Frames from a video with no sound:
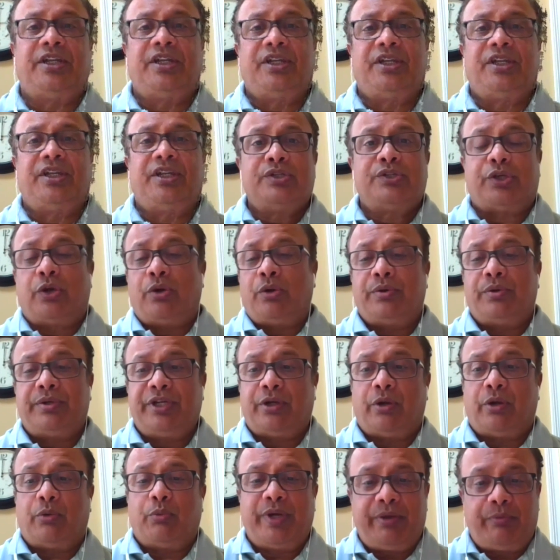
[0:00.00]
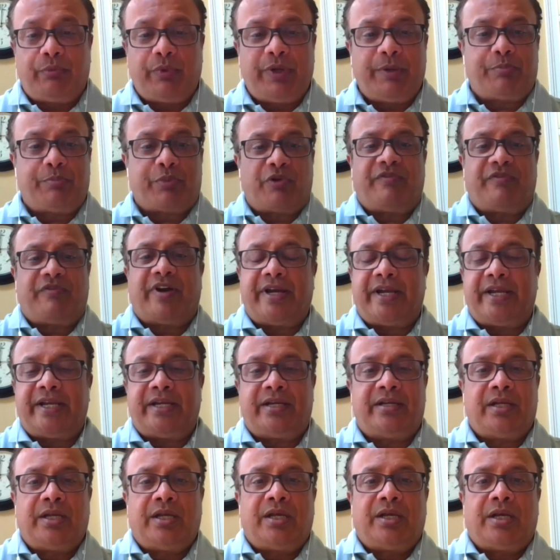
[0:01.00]
So we provide
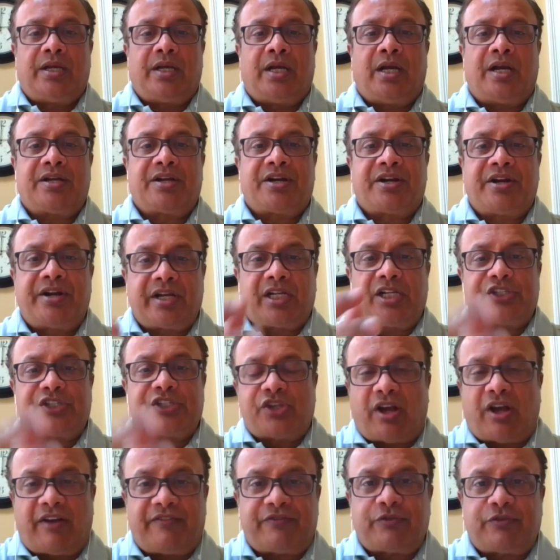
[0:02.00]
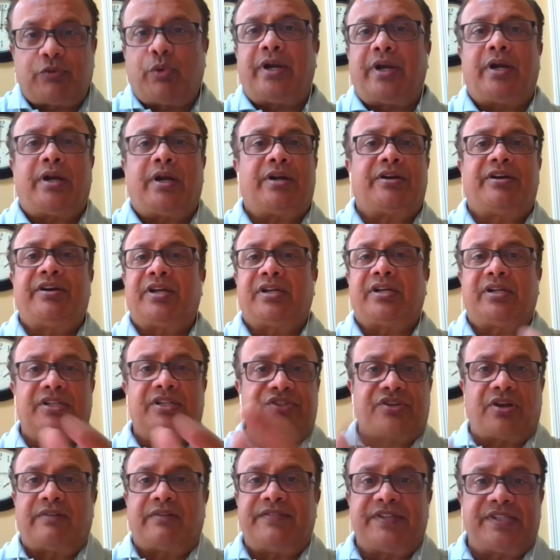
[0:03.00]
critical software, critical
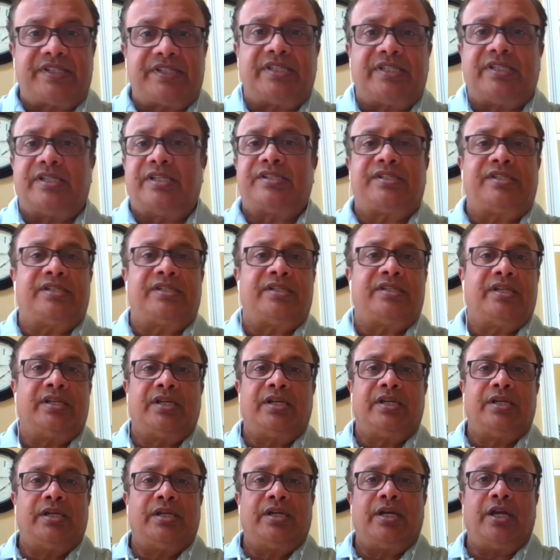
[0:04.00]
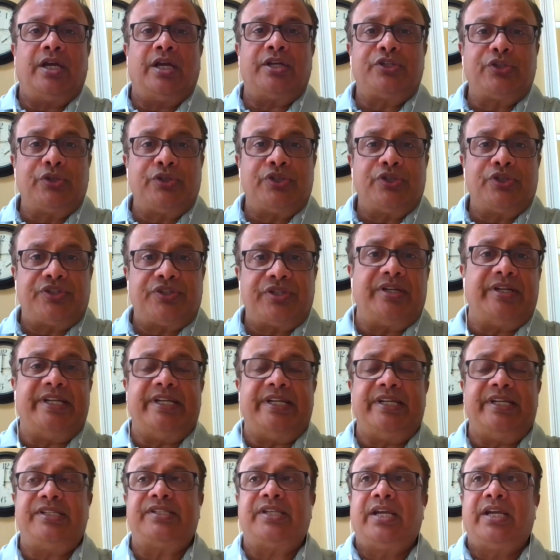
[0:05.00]
services to
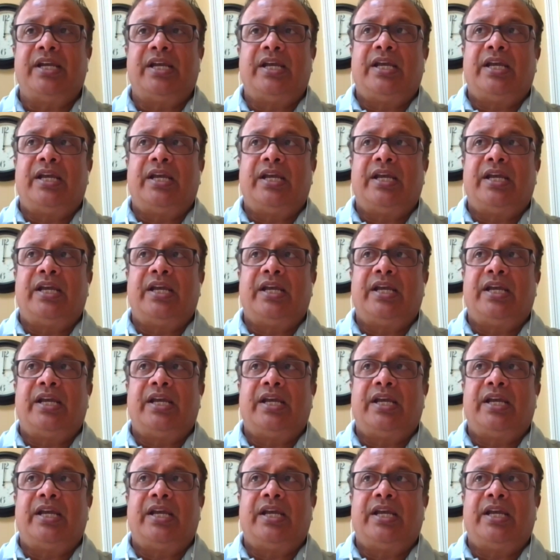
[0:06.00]
utilities,